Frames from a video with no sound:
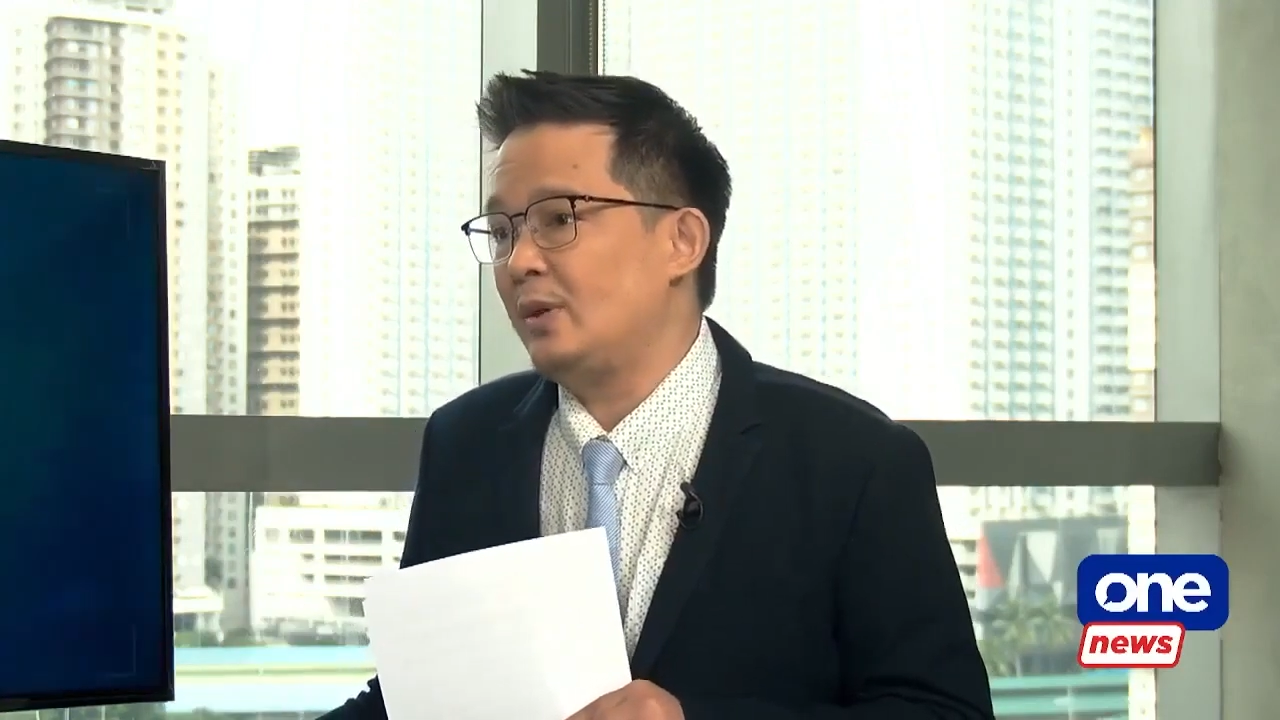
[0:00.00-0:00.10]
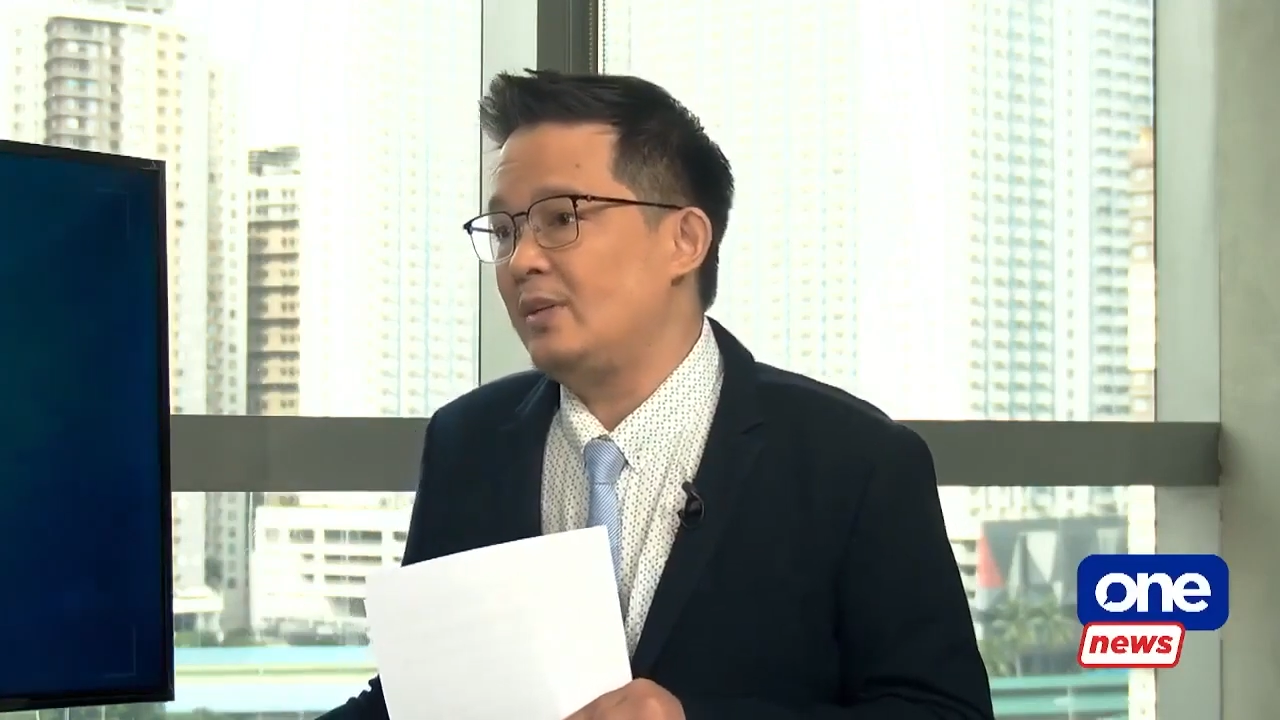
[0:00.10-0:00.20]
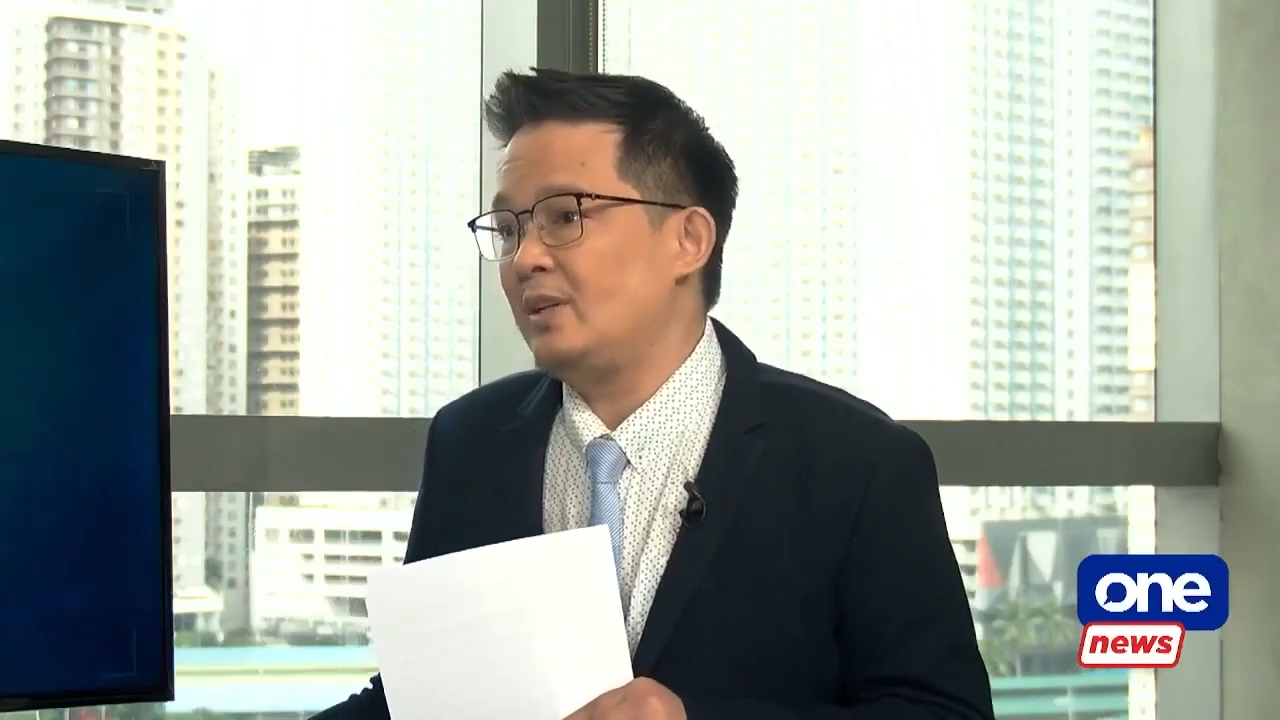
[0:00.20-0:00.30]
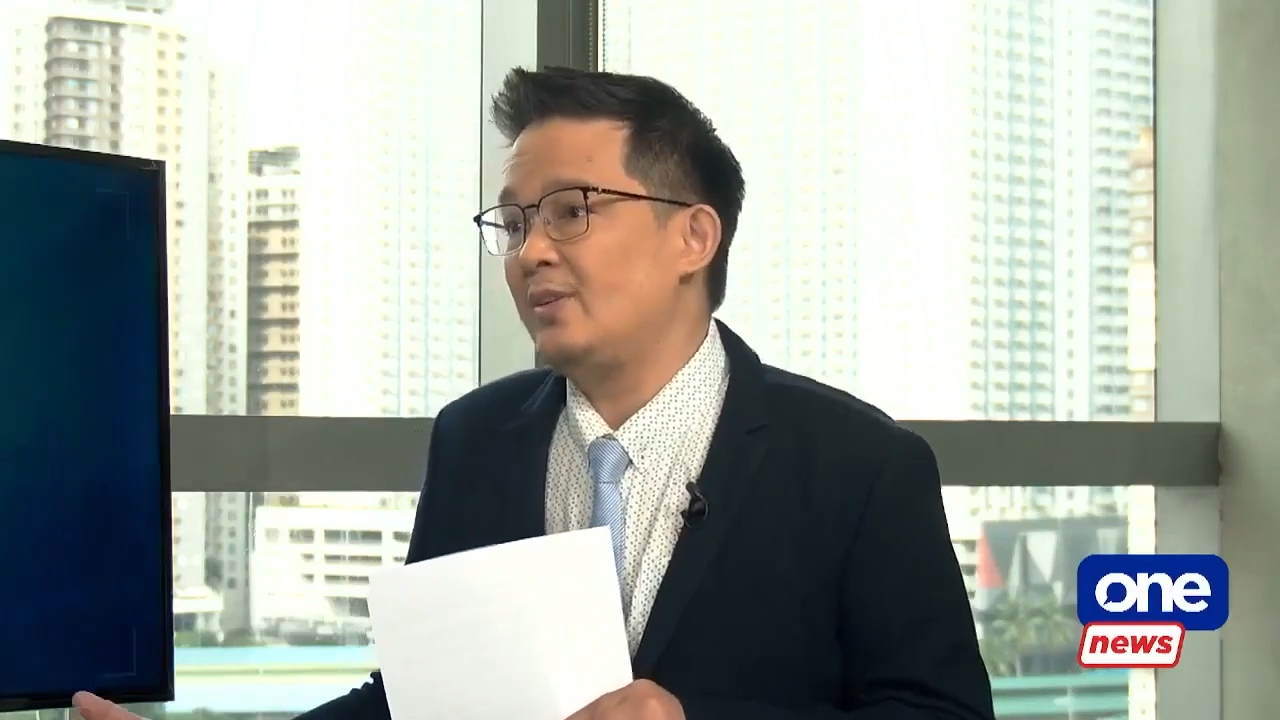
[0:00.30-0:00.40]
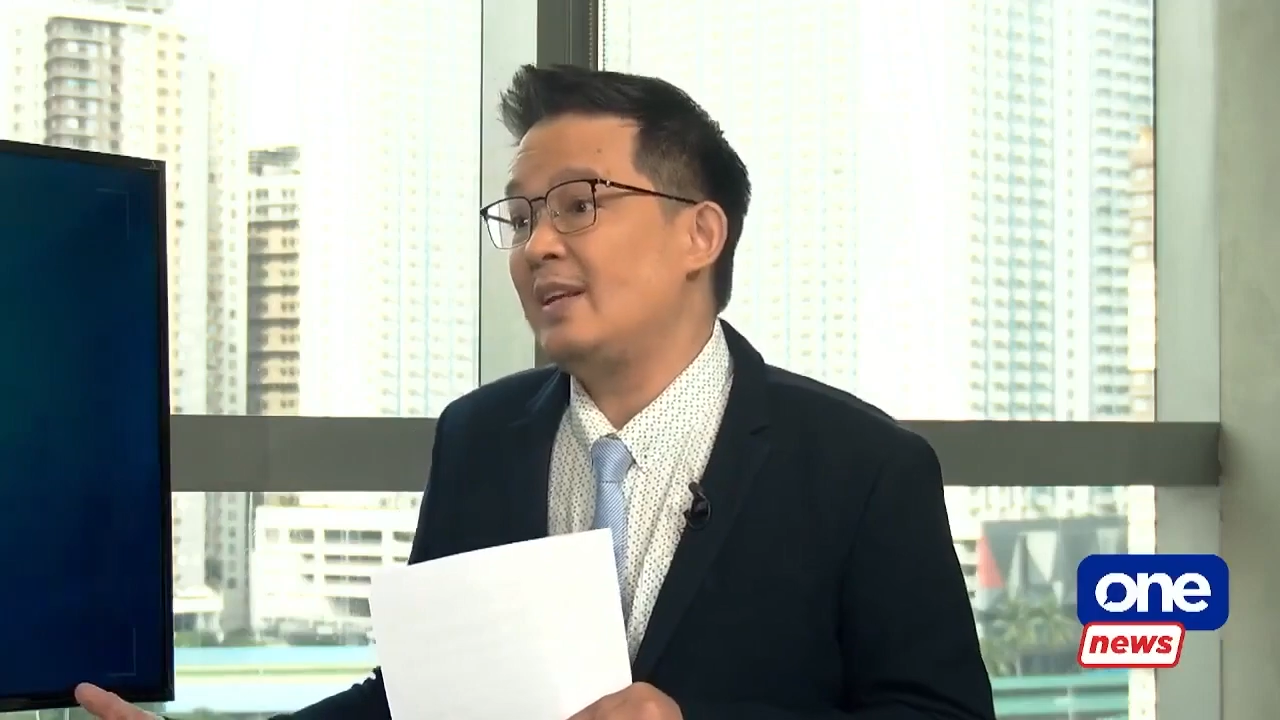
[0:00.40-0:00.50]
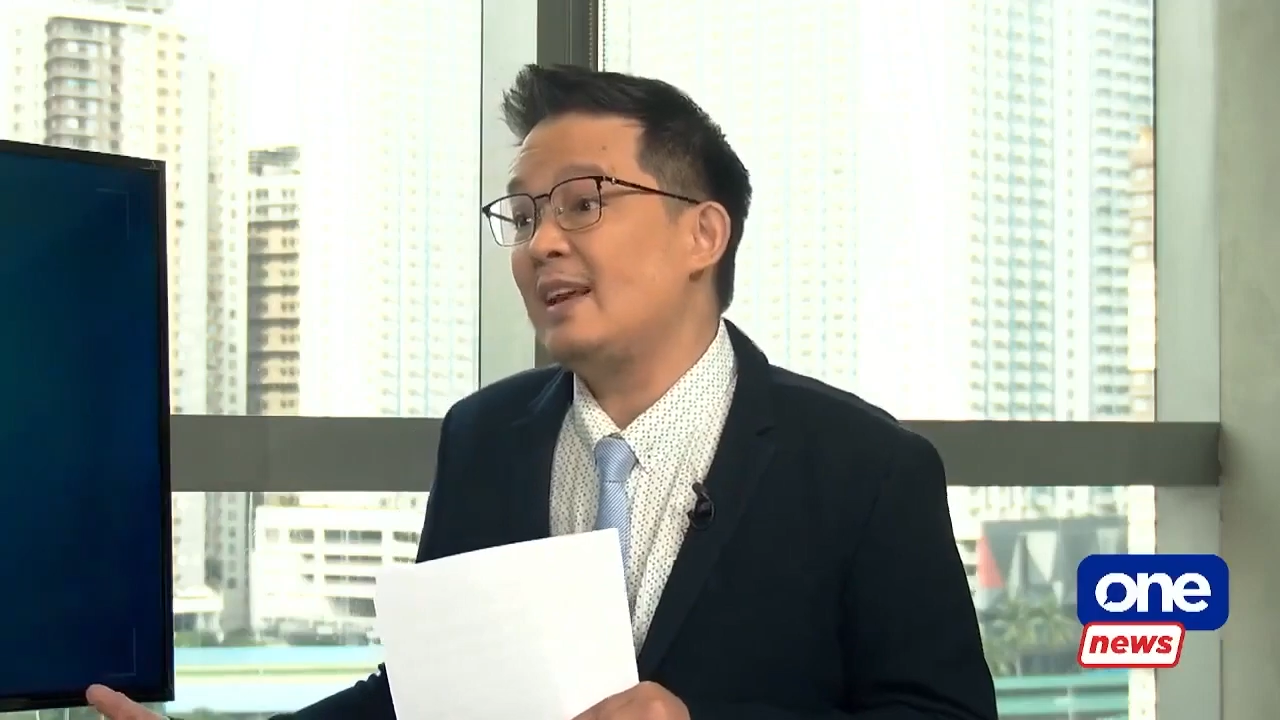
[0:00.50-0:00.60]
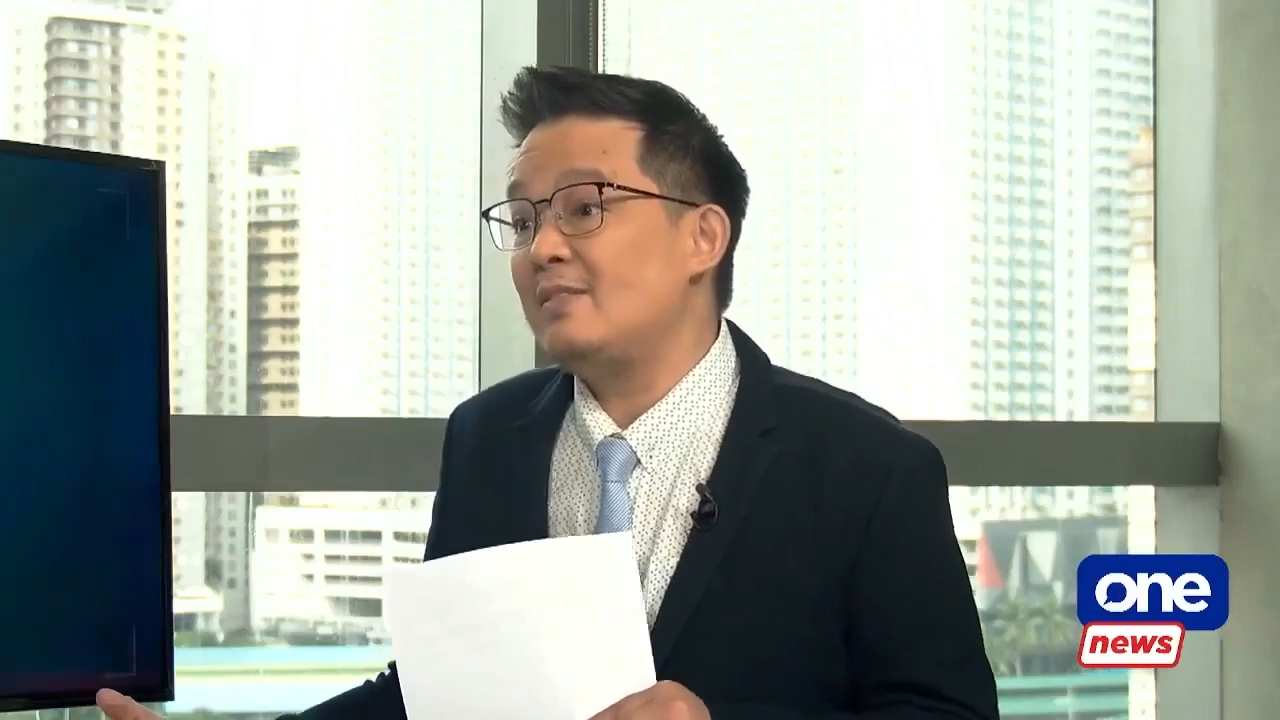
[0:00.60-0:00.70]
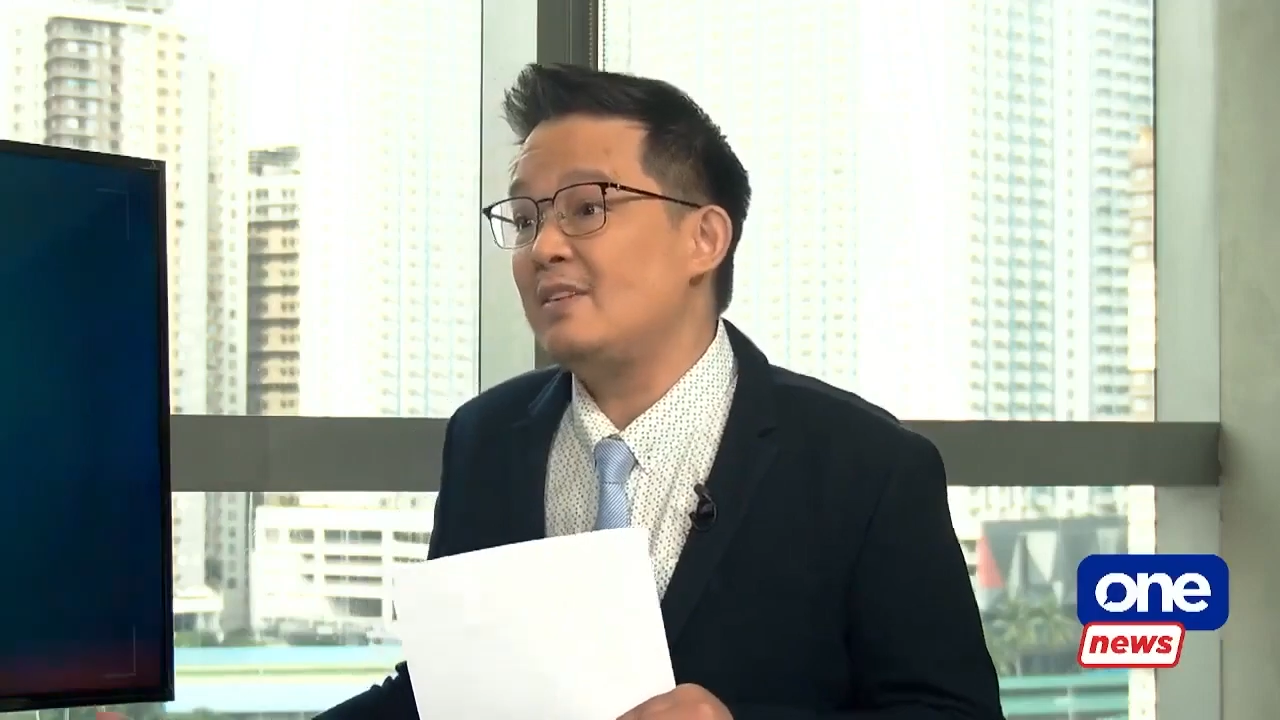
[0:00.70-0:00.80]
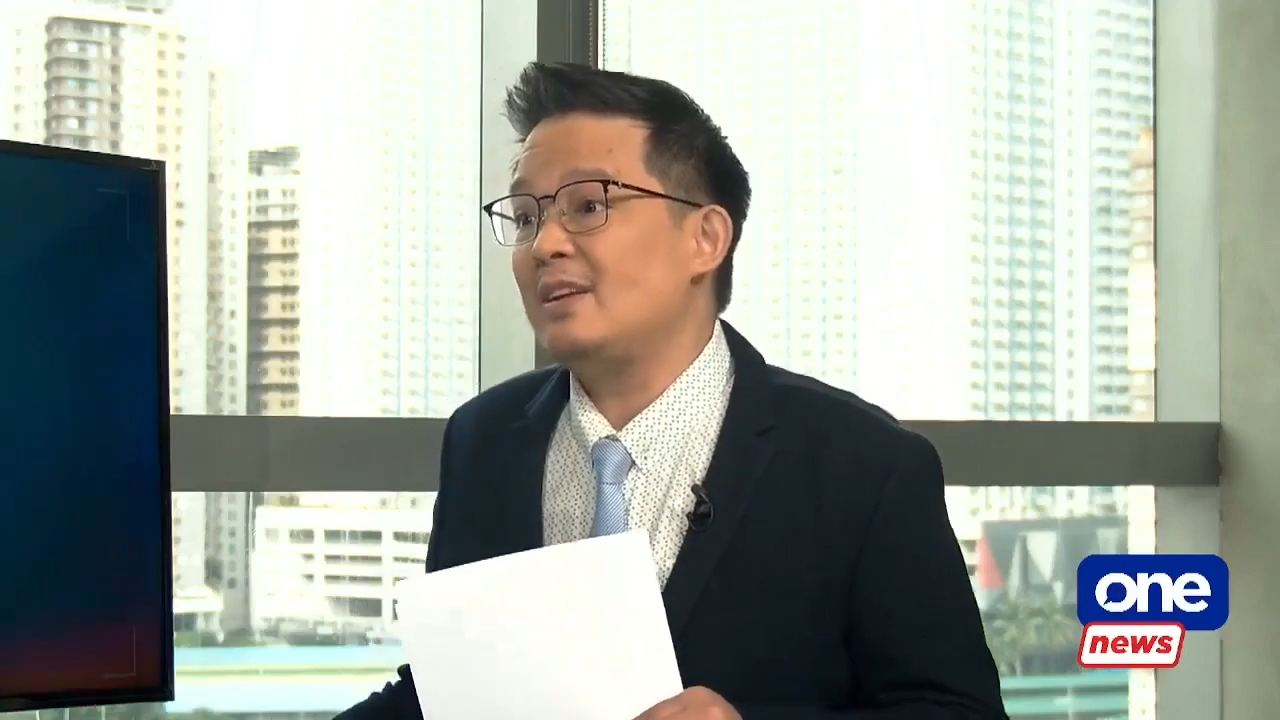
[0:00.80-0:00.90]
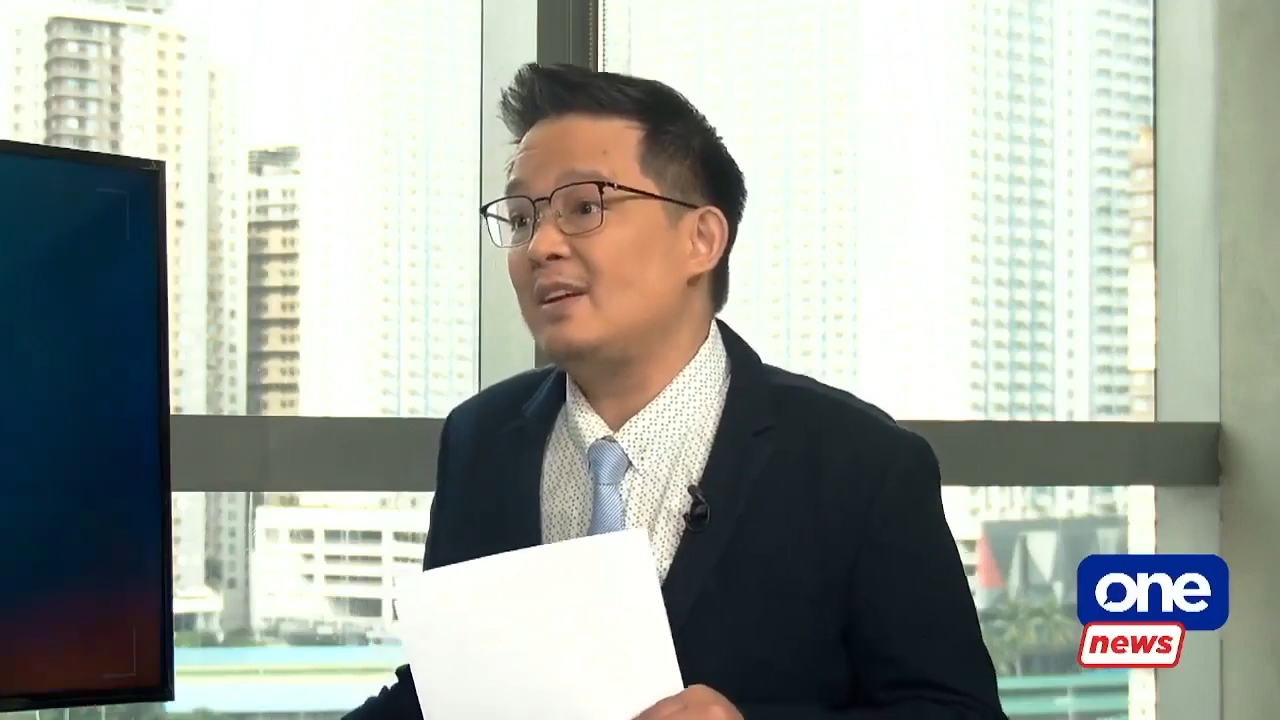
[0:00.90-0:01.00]
integrate
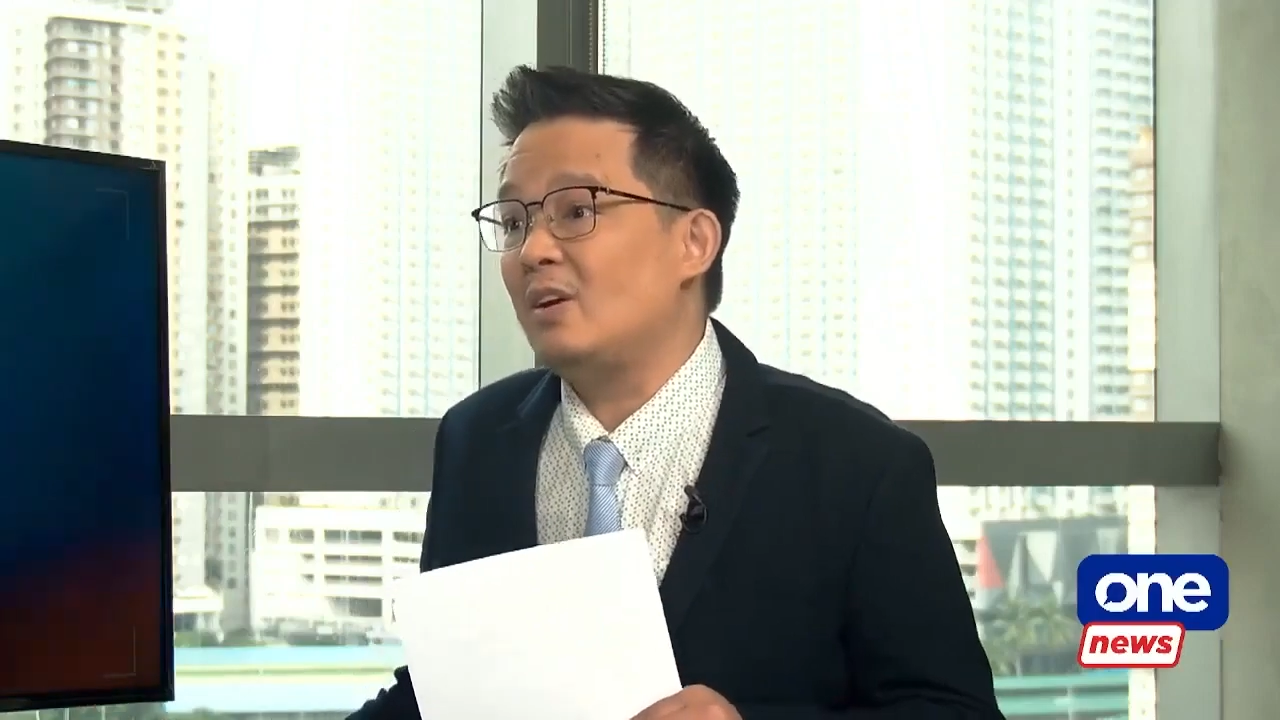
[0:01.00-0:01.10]
everything uh,